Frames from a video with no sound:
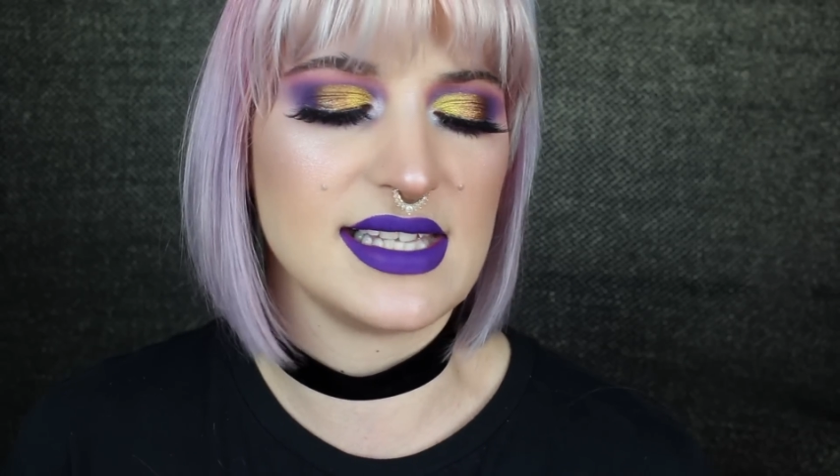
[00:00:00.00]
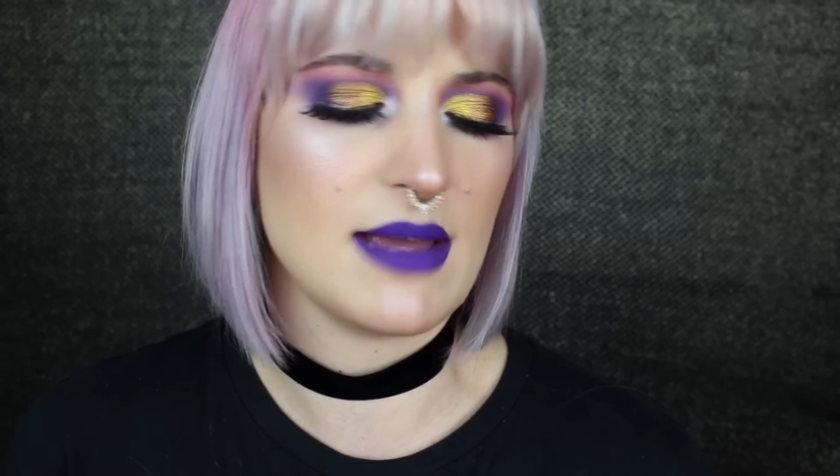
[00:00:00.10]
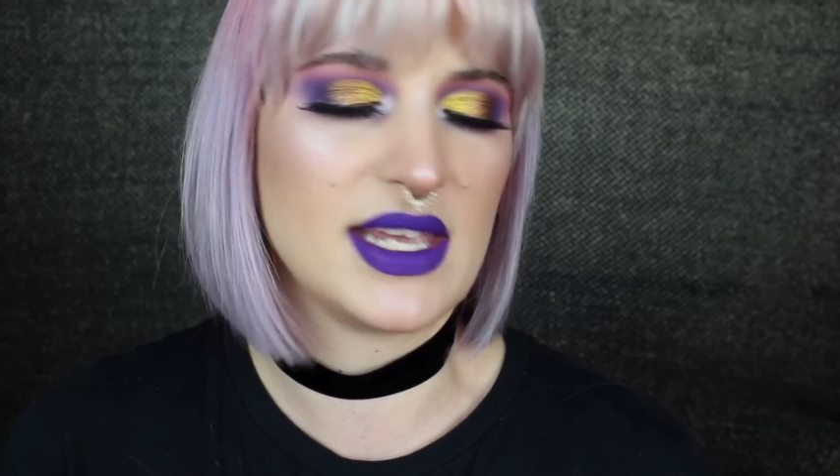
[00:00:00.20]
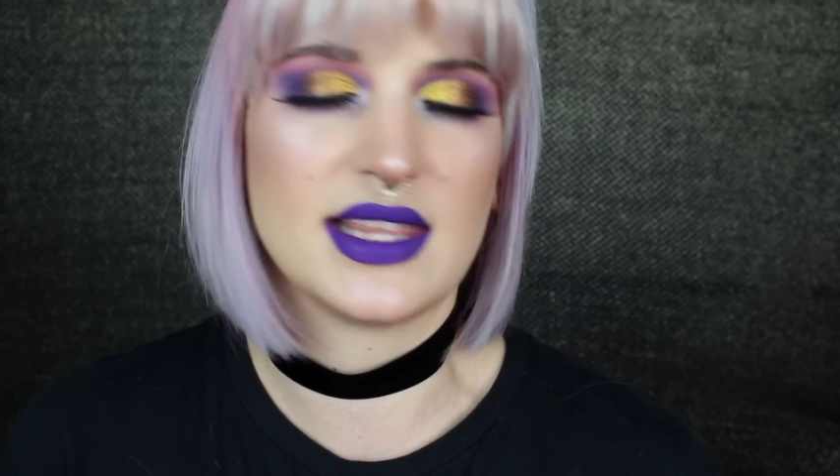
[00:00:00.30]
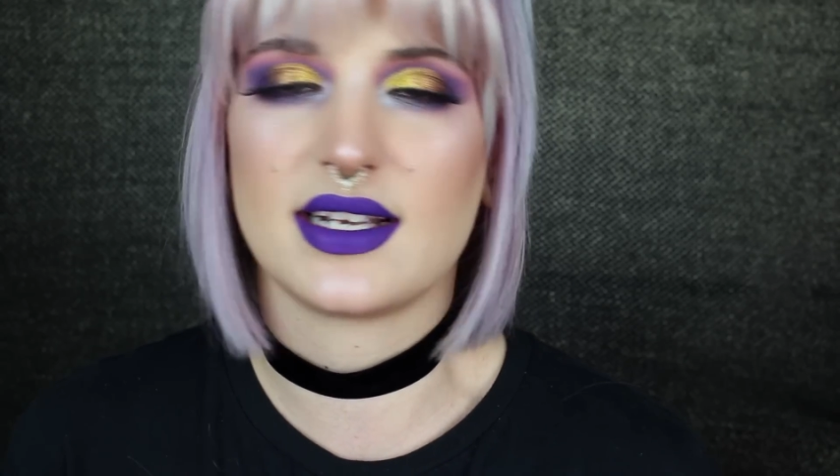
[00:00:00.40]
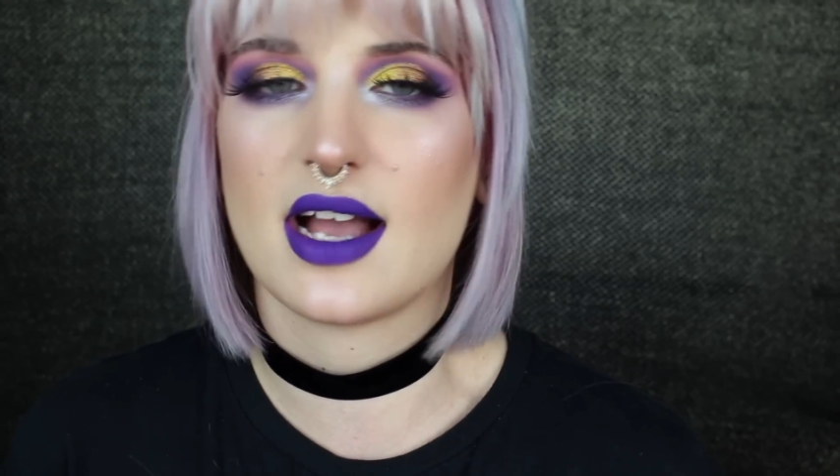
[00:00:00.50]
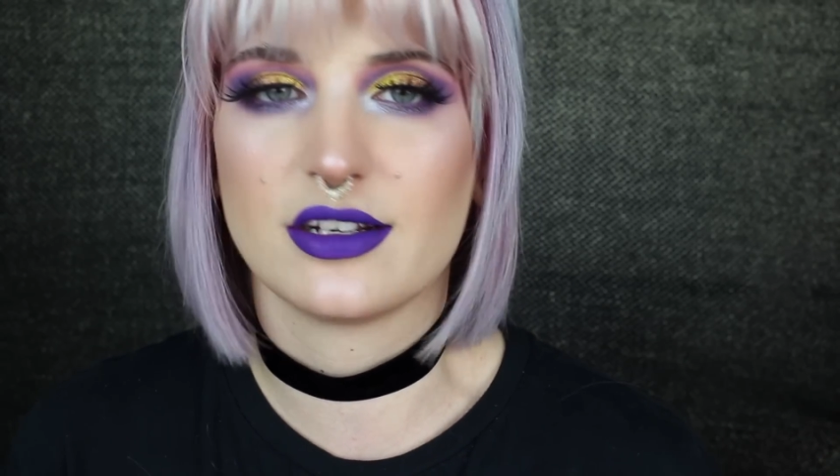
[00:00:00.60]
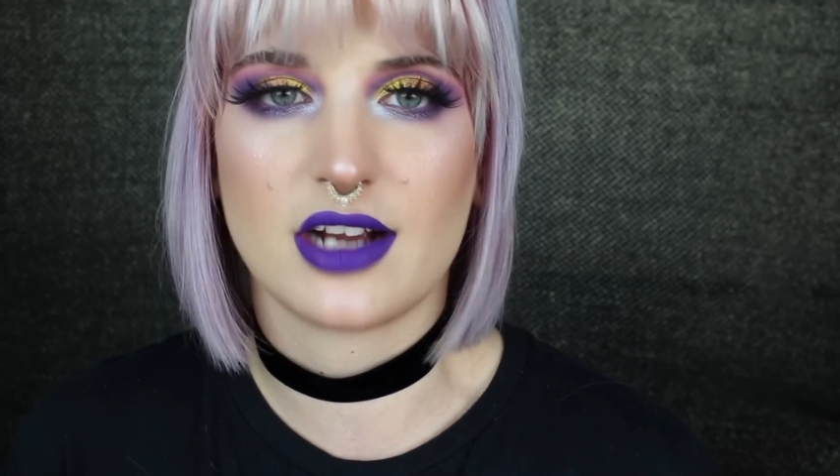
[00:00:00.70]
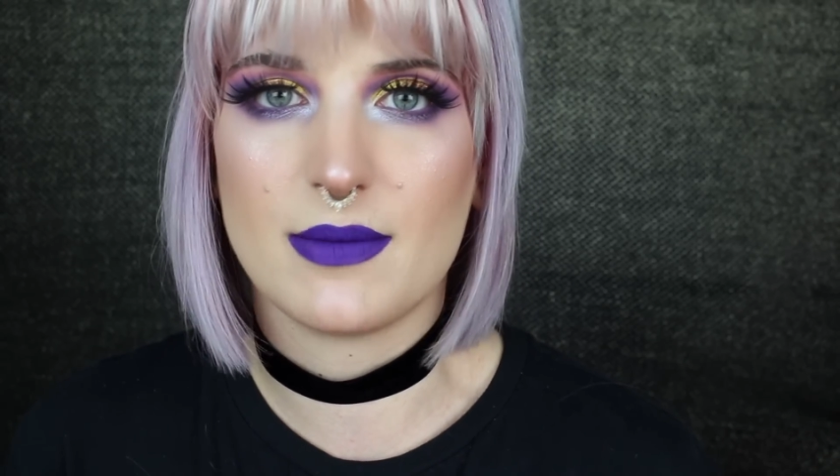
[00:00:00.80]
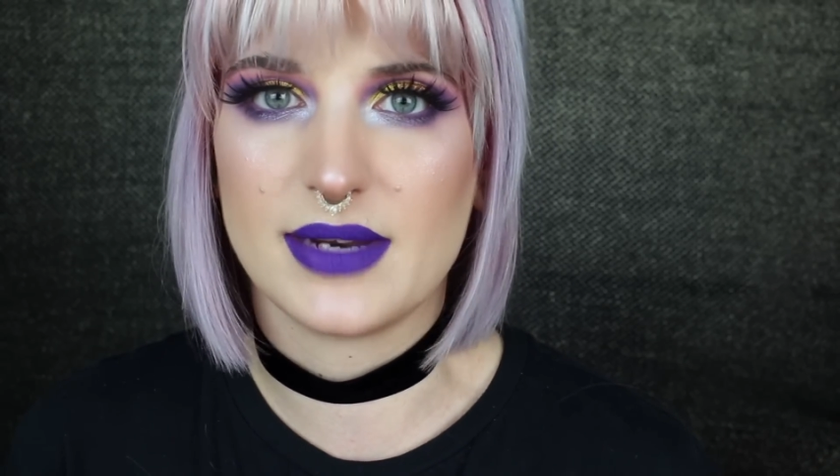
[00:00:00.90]
I mean, the
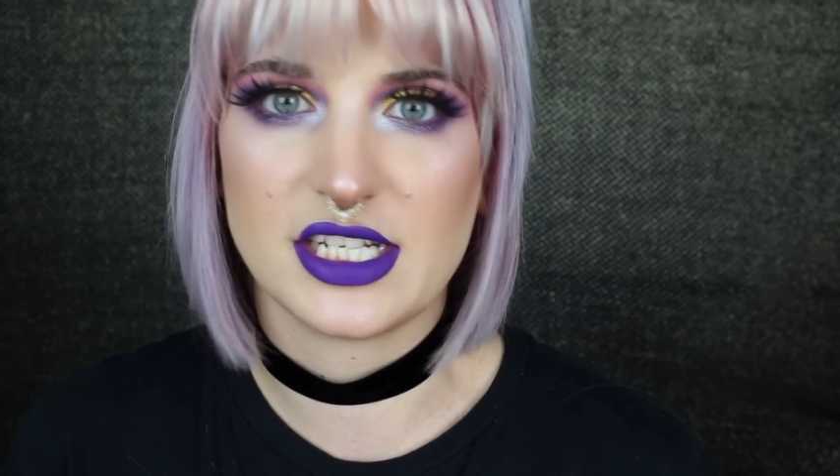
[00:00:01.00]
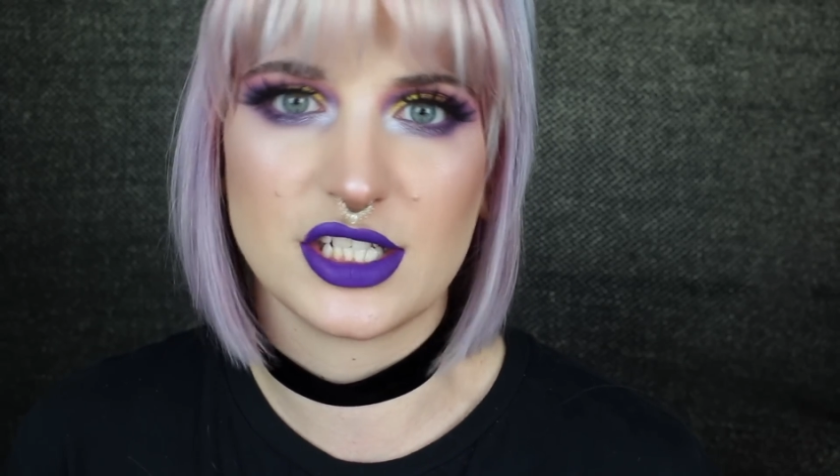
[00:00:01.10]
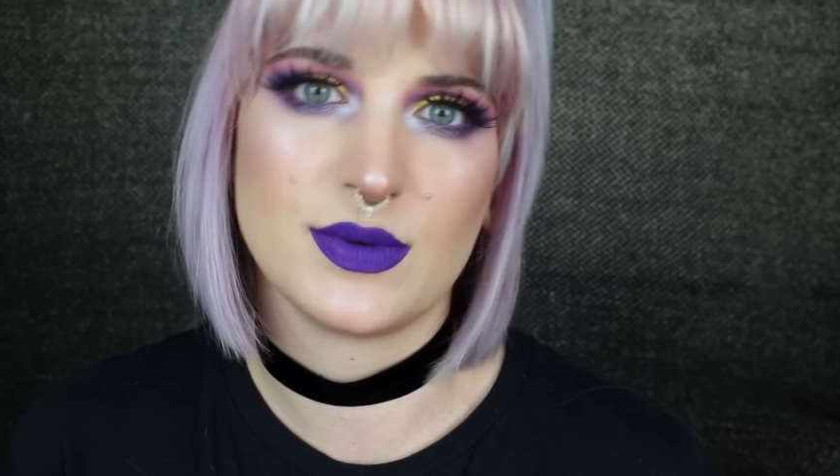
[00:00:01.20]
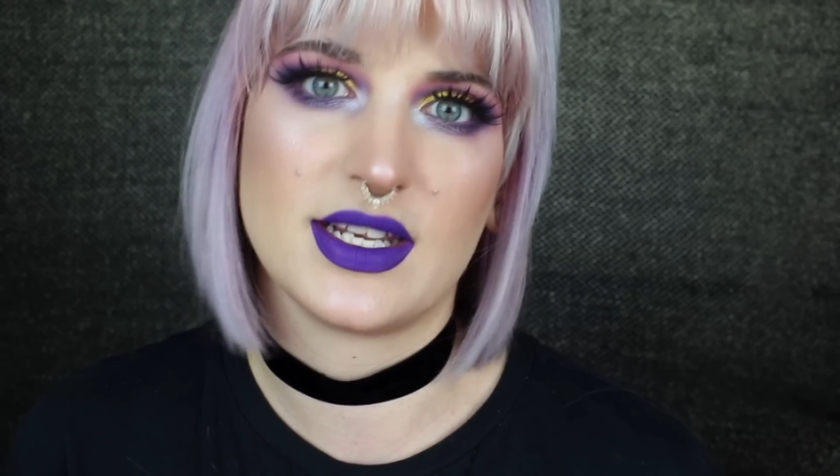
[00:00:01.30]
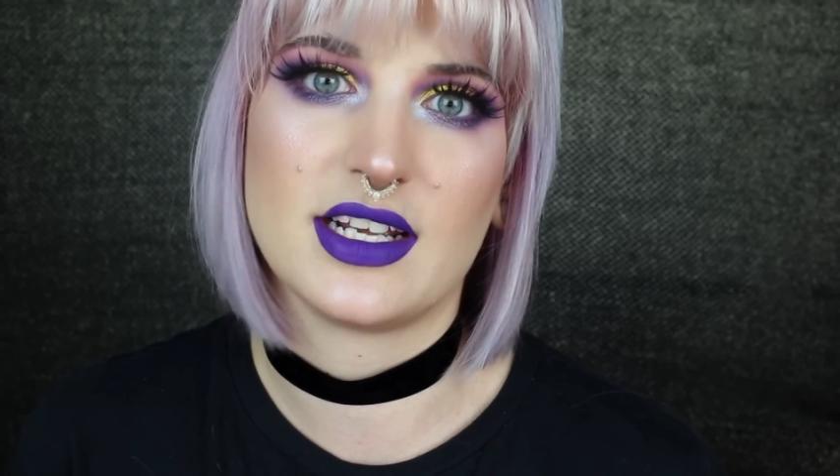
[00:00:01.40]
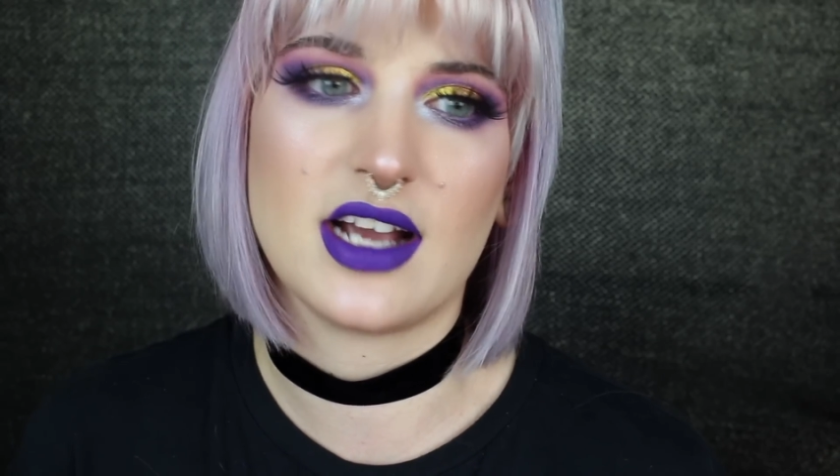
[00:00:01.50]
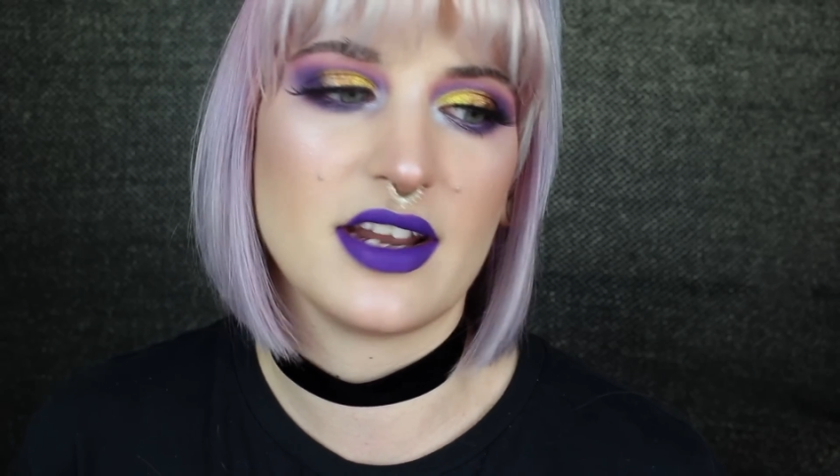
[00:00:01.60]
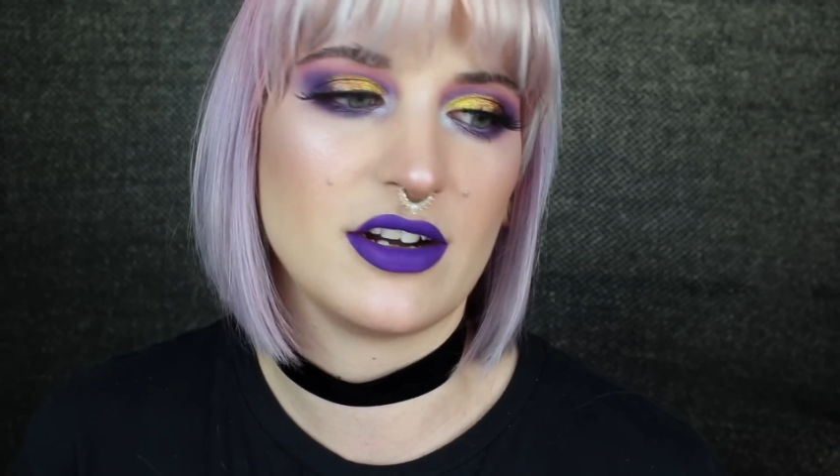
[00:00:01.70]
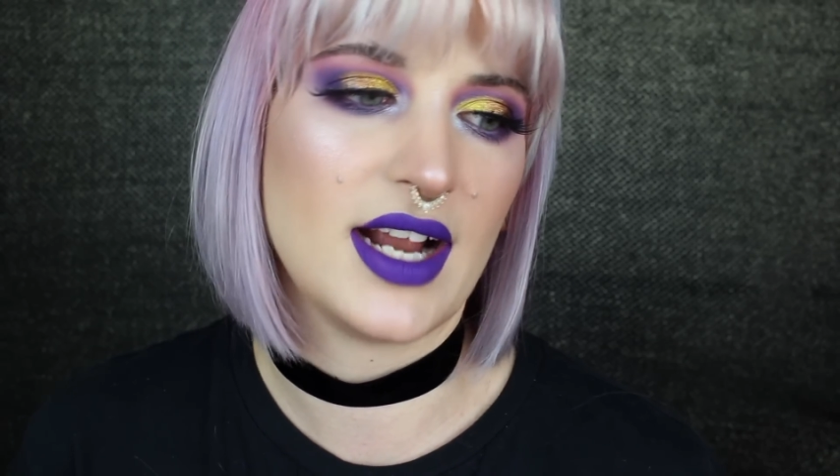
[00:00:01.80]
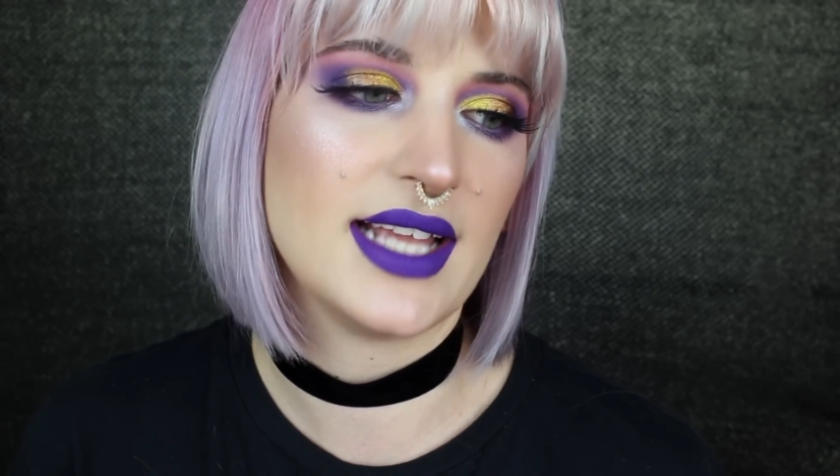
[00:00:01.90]
color combinations we could have
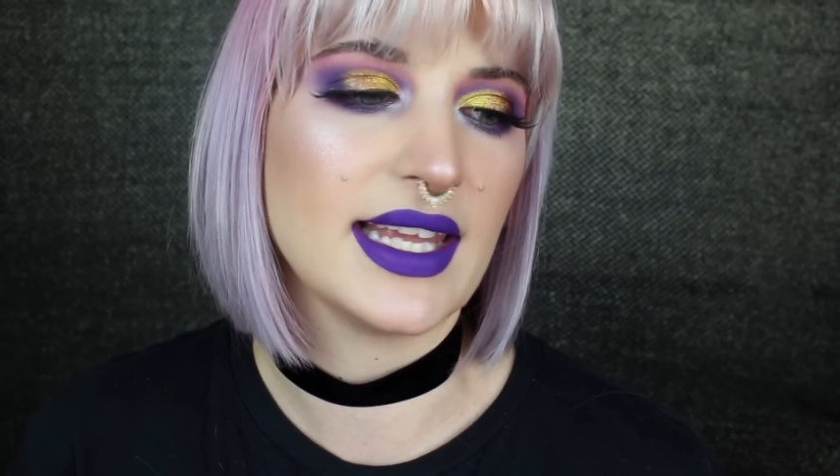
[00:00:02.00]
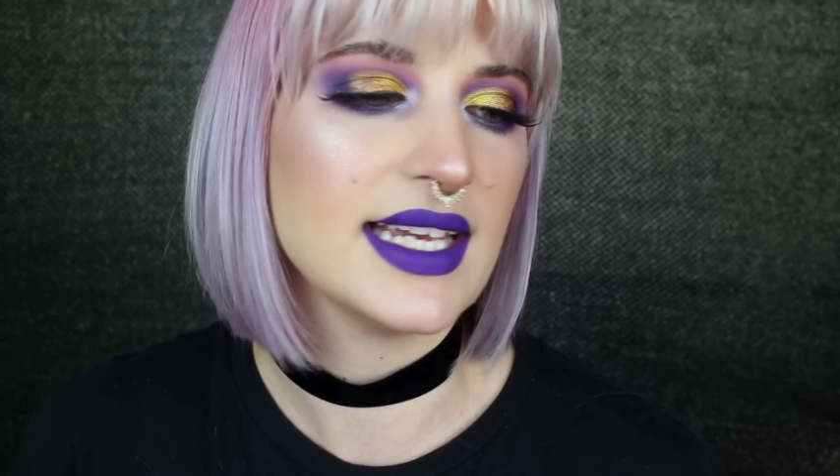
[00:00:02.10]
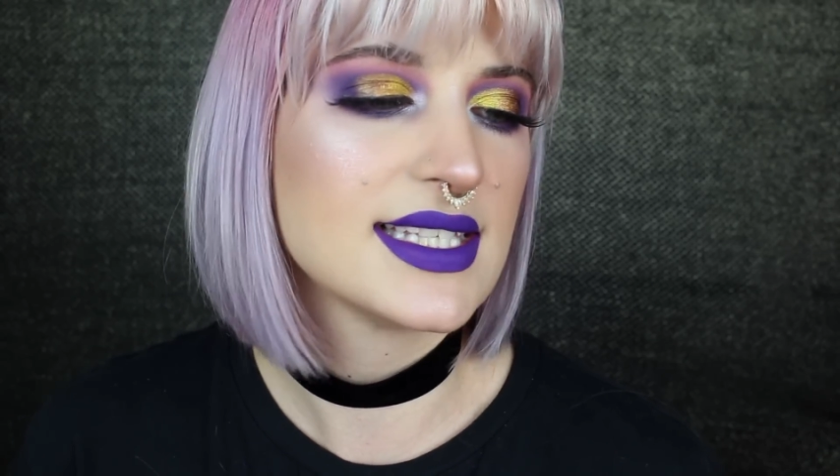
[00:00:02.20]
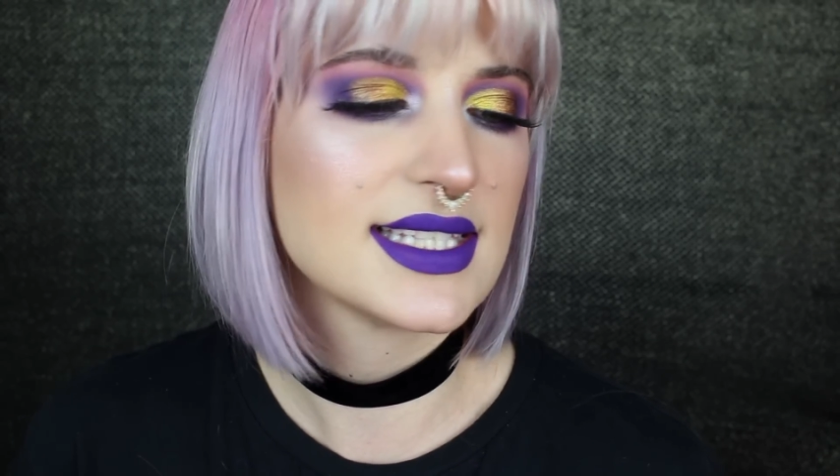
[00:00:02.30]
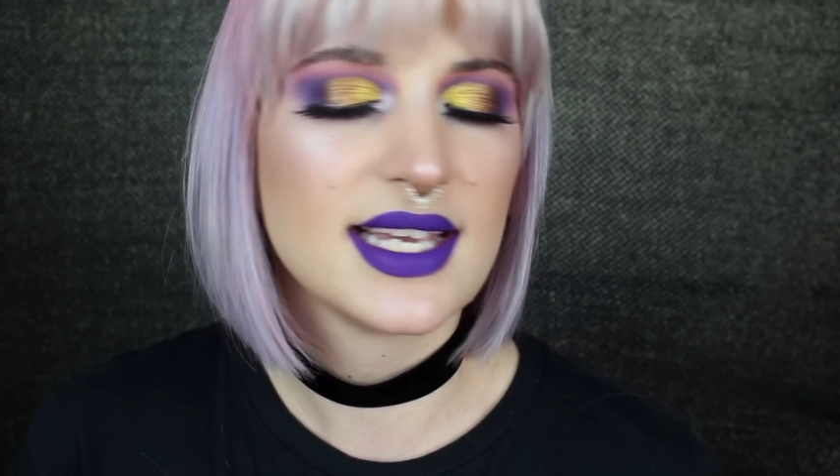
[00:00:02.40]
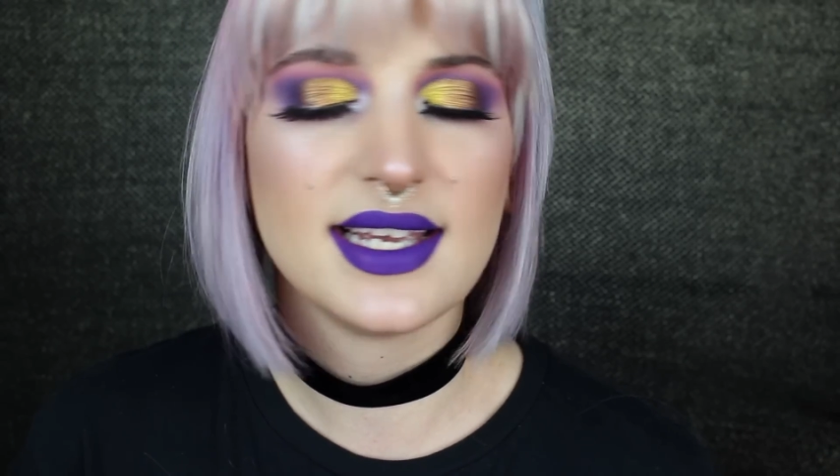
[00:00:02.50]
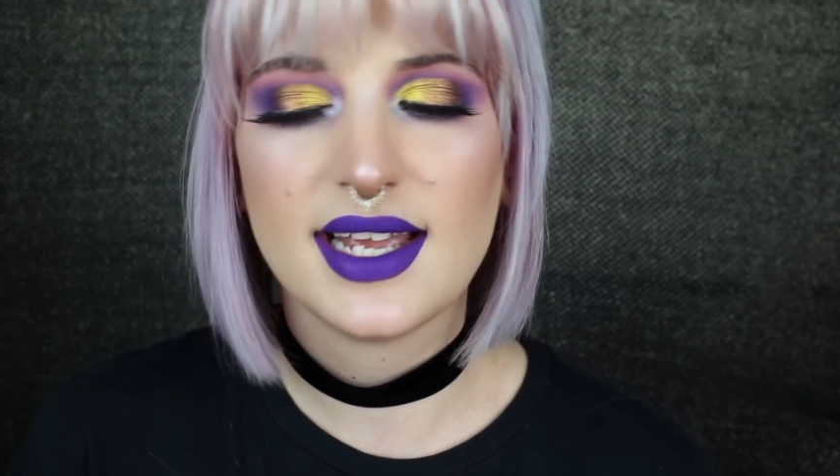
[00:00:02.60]
gotten are endless.